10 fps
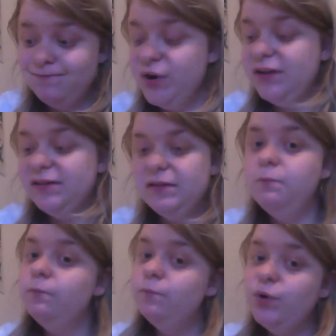but it's
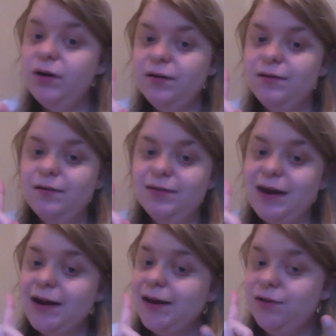the book
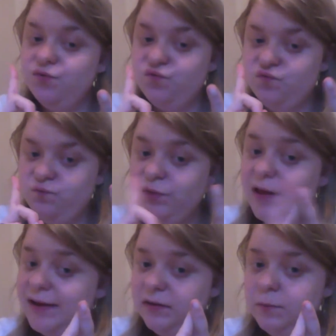that I
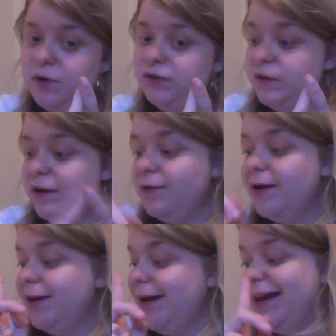liked the most when I
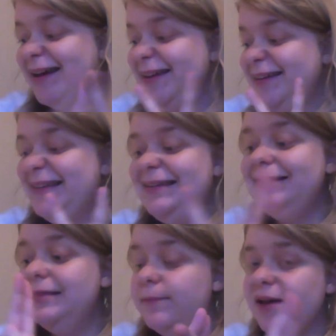read it, and I
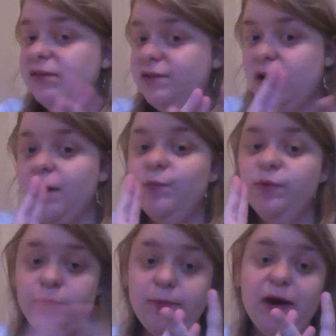did the best job
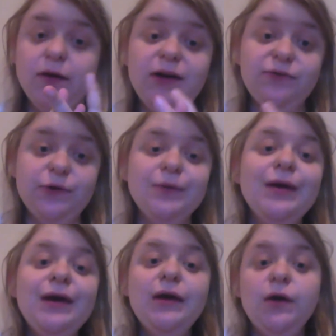at preparing for.
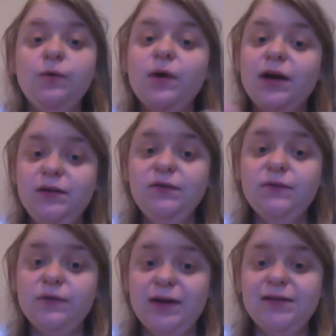What I used
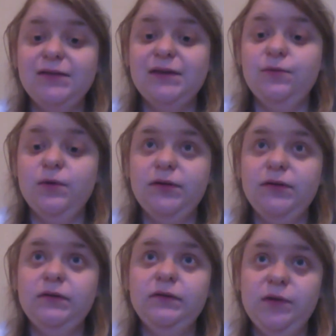for the essay
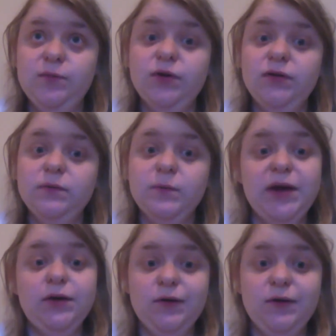was The Importance of
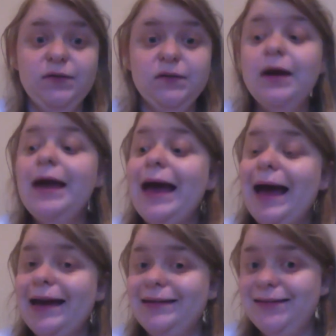Being Earnest.
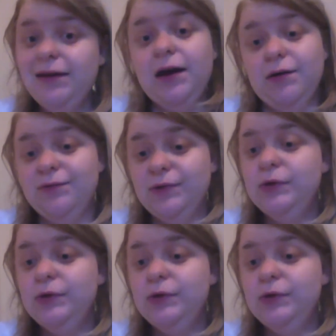I did, however,